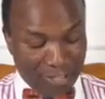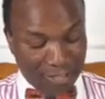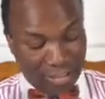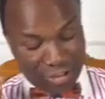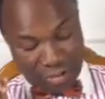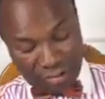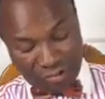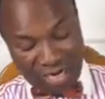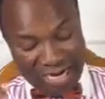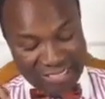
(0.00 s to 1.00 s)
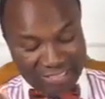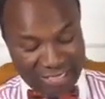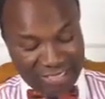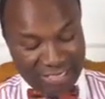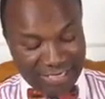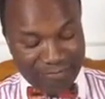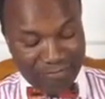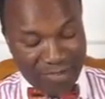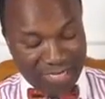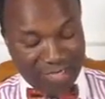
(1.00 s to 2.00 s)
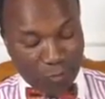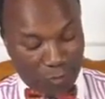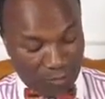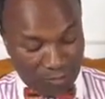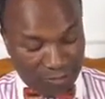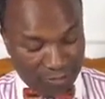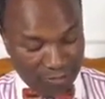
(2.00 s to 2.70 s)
The church I attended made it worse